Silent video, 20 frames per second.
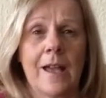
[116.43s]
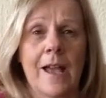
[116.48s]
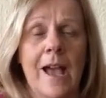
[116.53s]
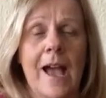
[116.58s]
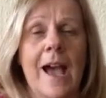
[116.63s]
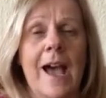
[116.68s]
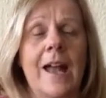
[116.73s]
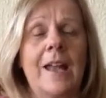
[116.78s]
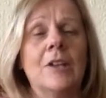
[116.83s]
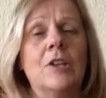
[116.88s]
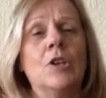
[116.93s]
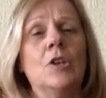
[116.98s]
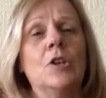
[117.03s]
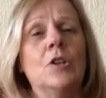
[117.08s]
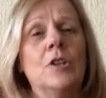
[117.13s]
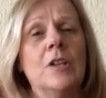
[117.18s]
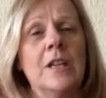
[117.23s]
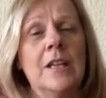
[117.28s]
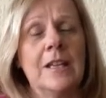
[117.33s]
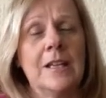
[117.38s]
and you
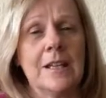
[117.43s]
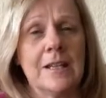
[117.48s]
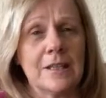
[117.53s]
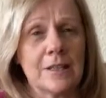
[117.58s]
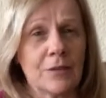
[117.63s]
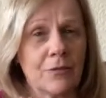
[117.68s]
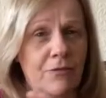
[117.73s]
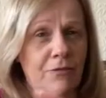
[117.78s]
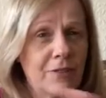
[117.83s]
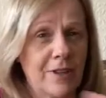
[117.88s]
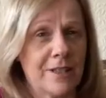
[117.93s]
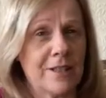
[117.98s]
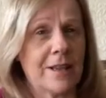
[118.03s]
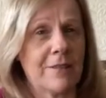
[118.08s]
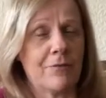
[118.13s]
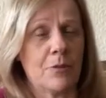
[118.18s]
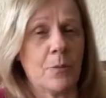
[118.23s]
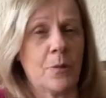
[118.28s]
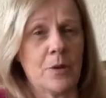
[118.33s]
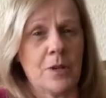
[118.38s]
need it to fit
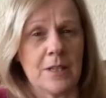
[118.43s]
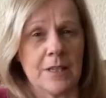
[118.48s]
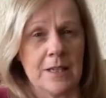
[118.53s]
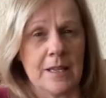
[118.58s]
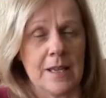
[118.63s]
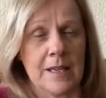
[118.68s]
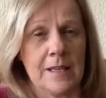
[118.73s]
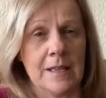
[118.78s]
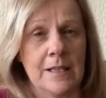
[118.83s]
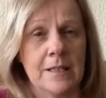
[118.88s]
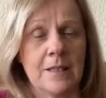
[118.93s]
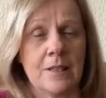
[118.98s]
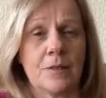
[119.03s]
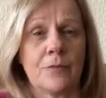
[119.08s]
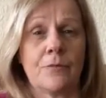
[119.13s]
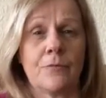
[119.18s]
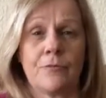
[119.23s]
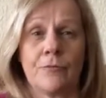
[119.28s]
everybody's needs